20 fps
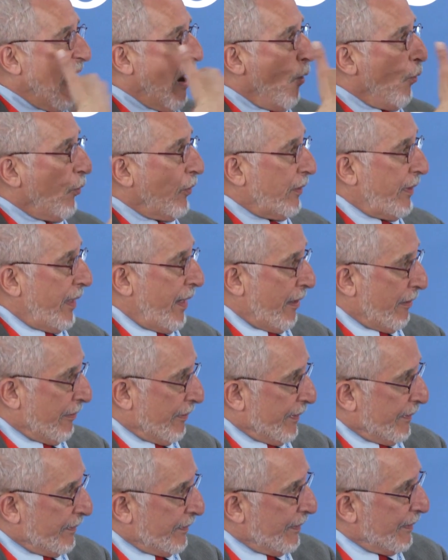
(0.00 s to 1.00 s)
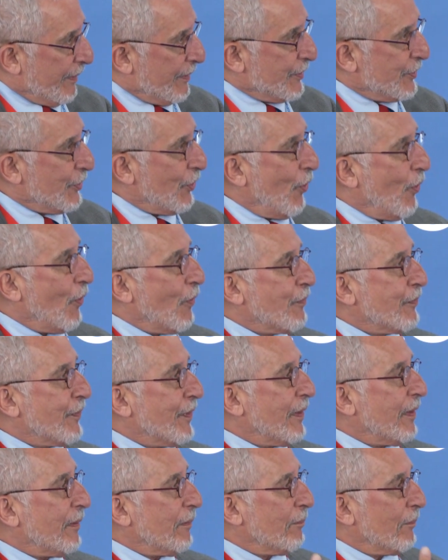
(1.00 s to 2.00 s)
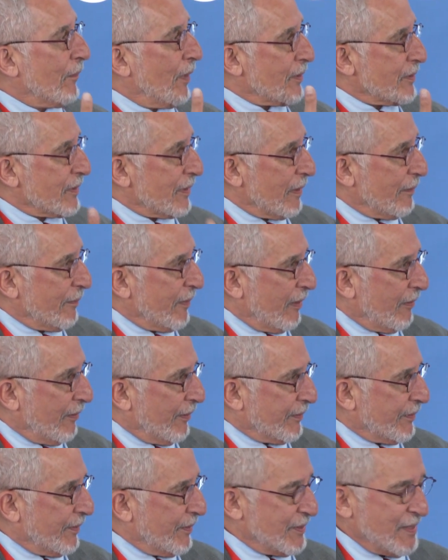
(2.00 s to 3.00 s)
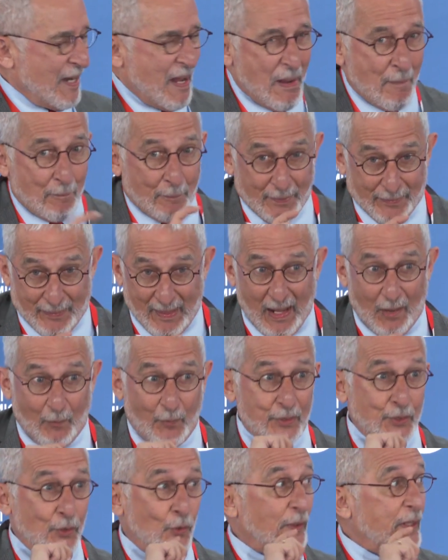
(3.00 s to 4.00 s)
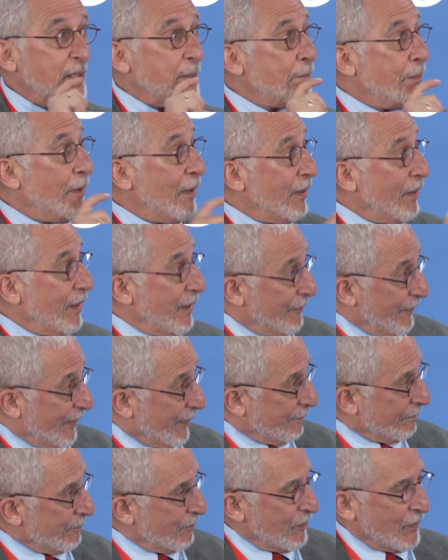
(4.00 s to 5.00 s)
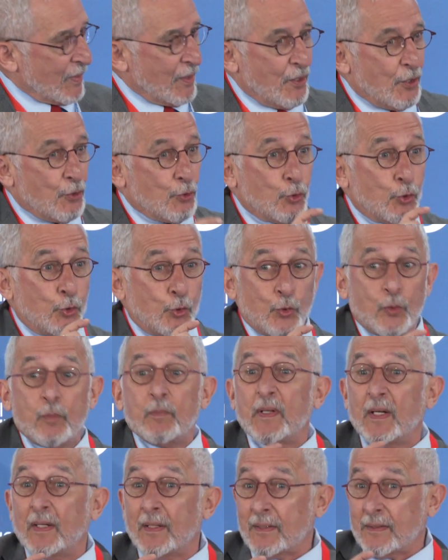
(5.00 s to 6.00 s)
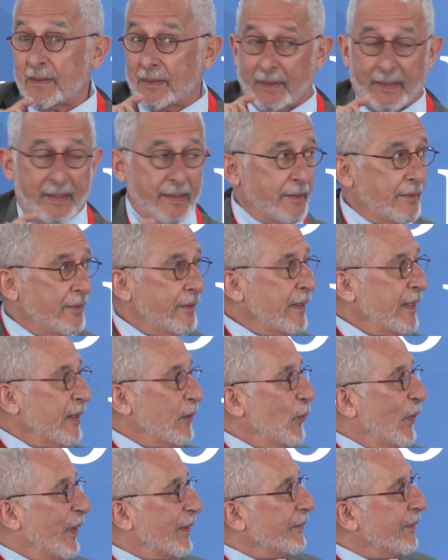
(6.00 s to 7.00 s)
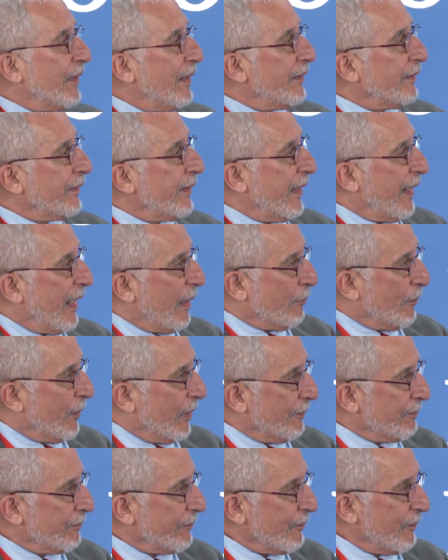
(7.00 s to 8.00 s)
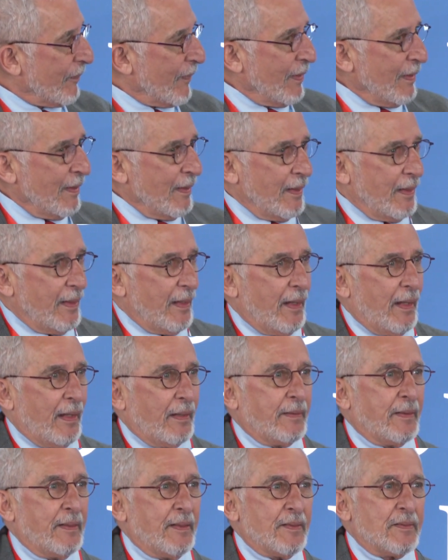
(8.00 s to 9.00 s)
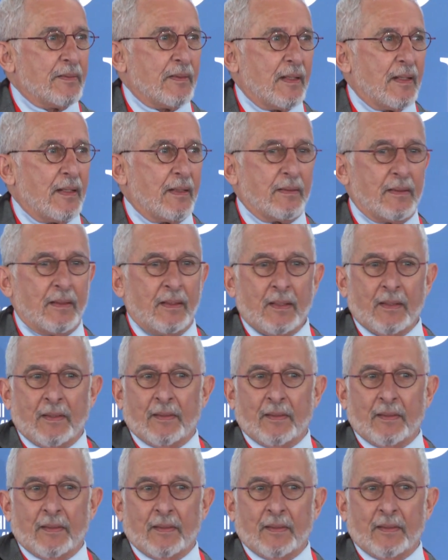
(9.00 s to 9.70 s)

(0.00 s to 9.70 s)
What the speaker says: our heritage over Muslim heritage. But that was only part of it. 2 minutes later, he went on camera and he said,